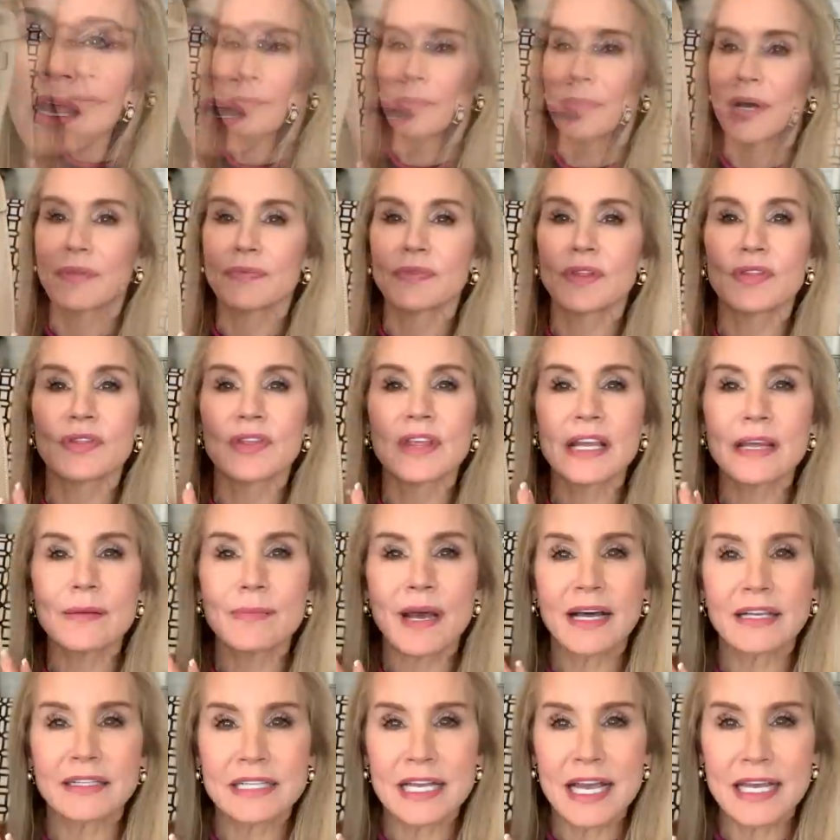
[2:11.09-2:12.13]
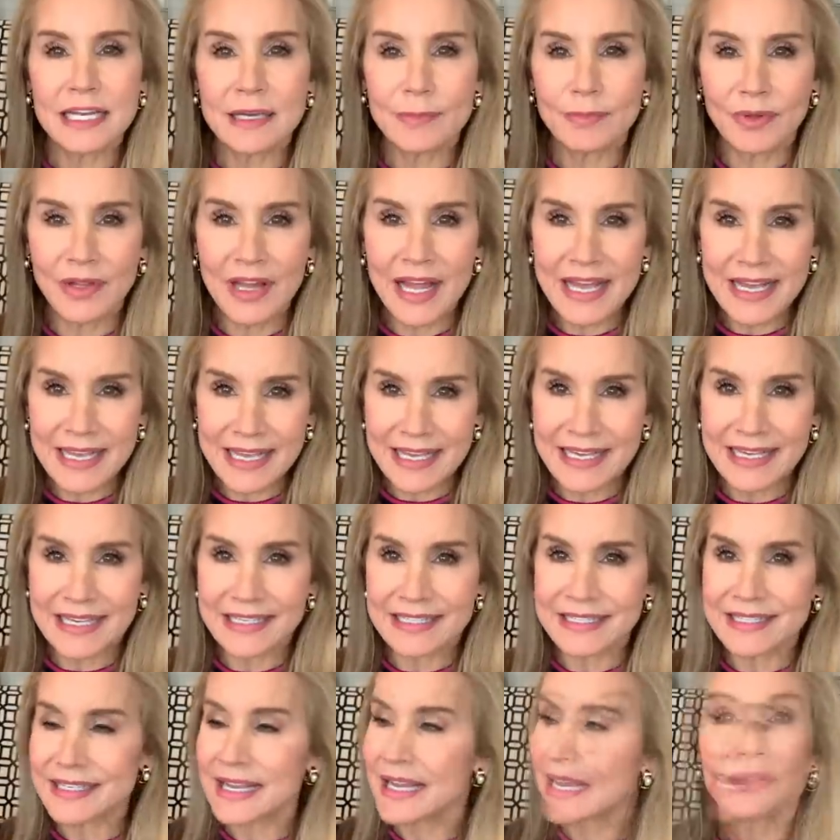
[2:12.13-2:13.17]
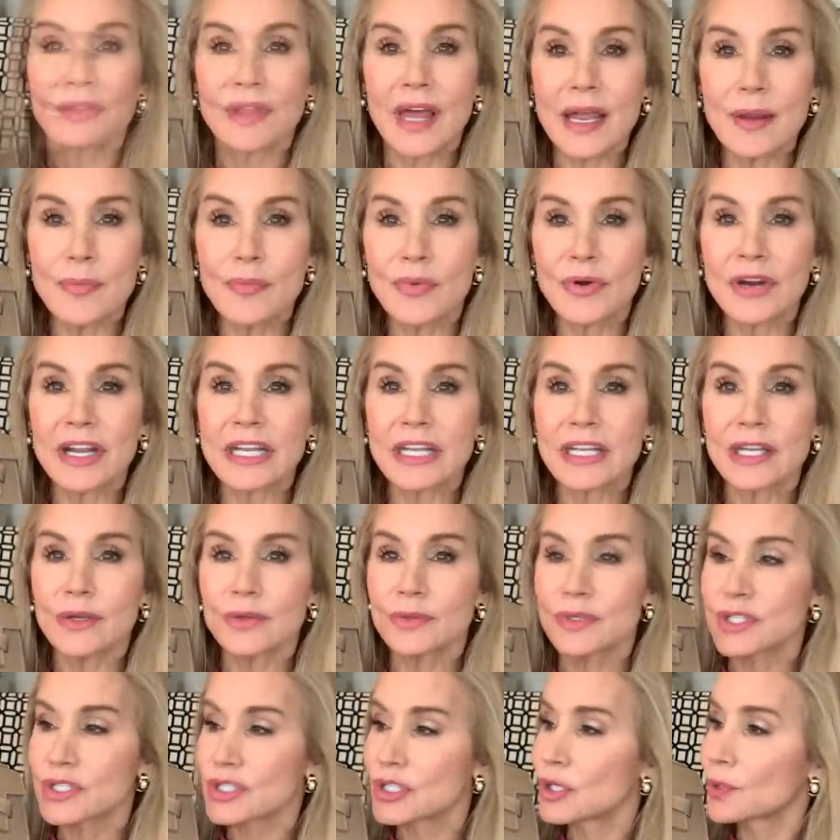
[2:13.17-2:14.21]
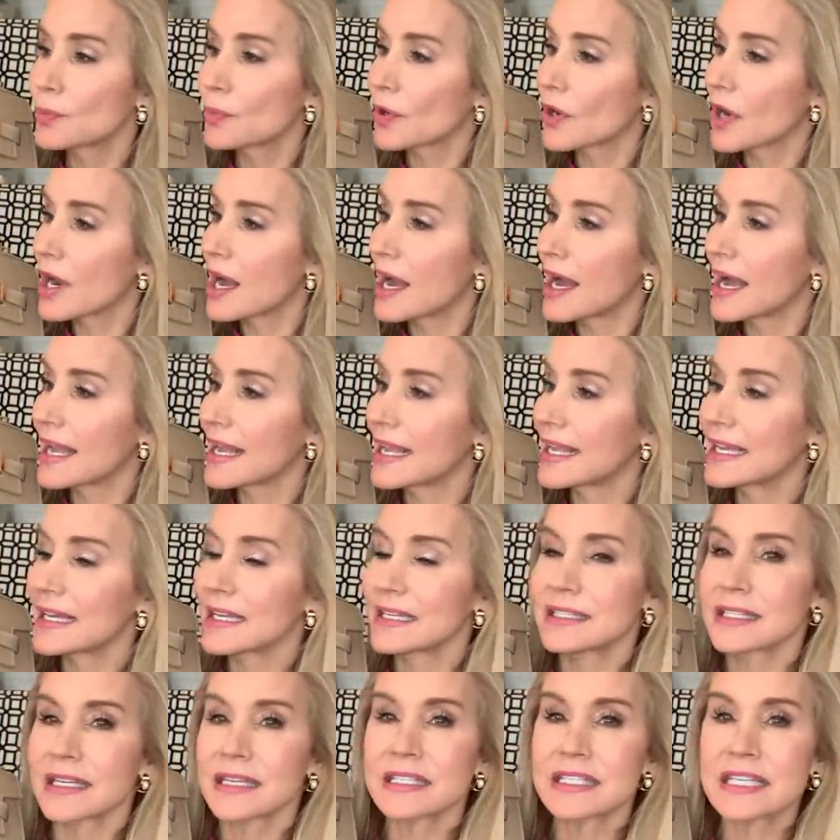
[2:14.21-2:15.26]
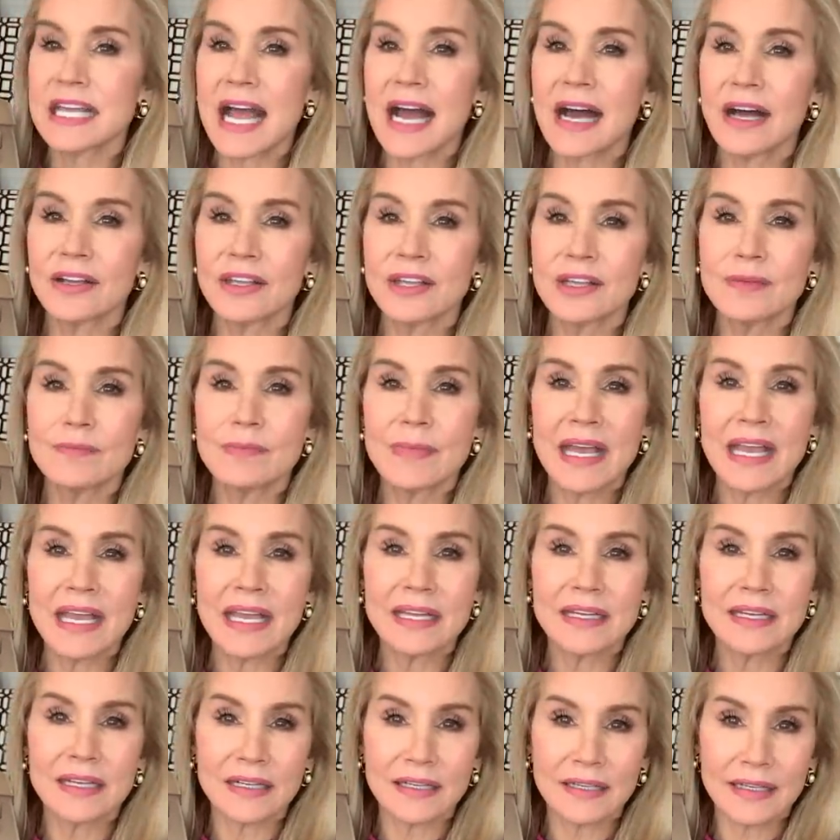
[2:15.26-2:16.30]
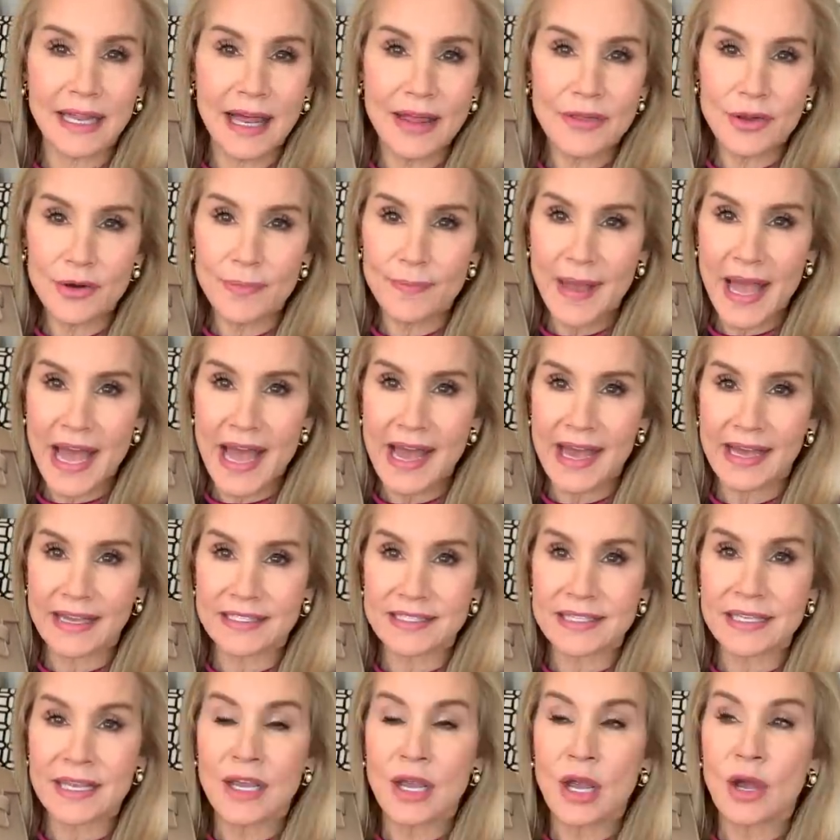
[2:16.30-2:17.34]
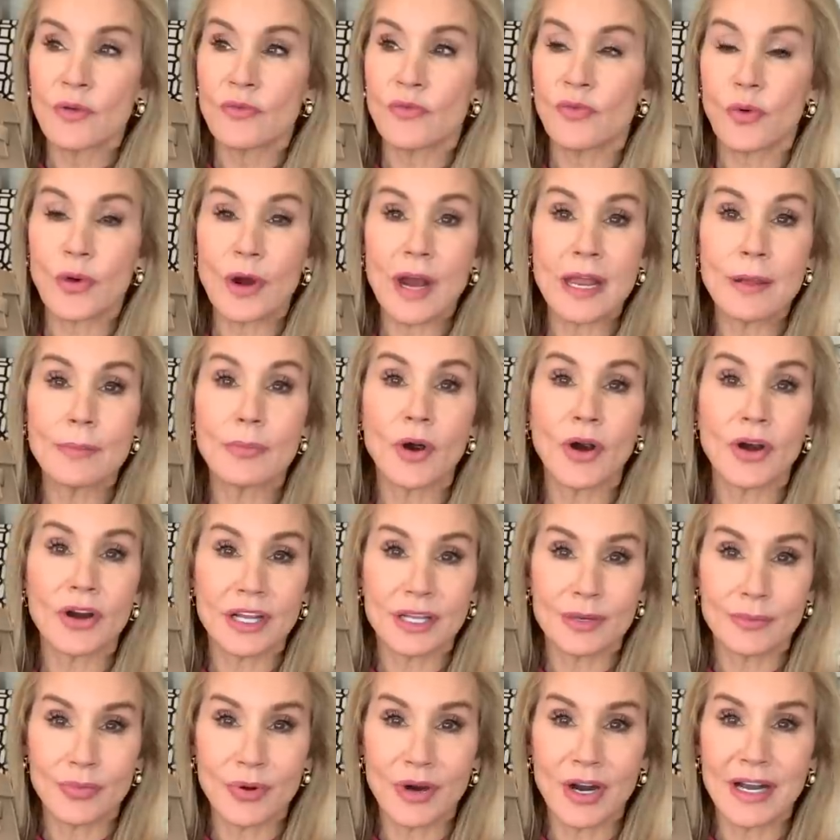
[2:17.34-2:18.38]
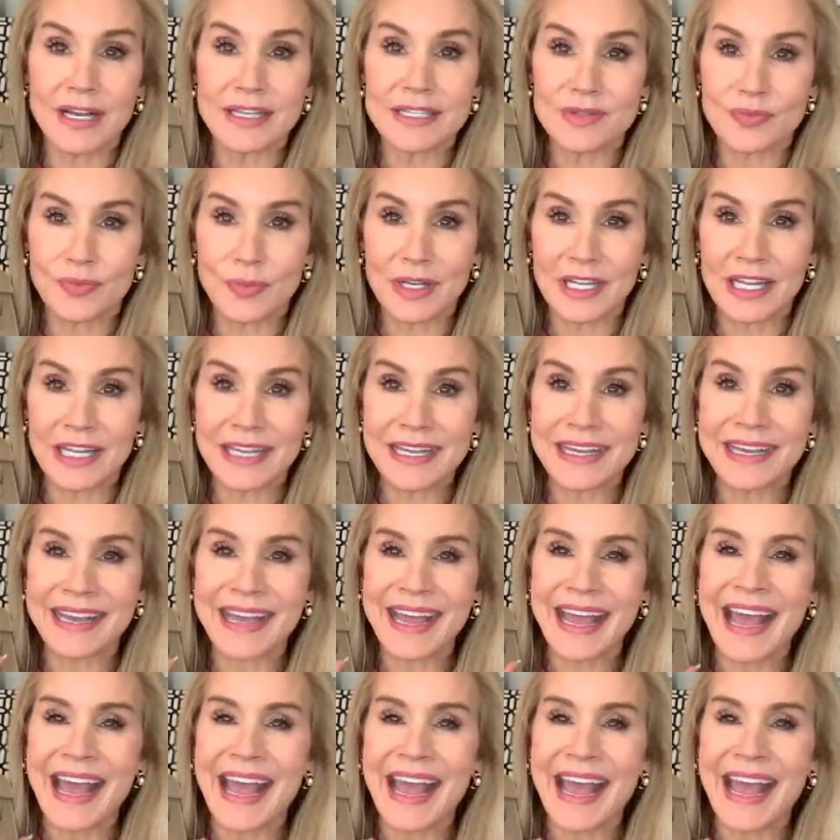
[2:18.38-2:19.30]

But the thing about Teddy Blake is they bring you super high-end Italian-made leather bags for a bargain price, really.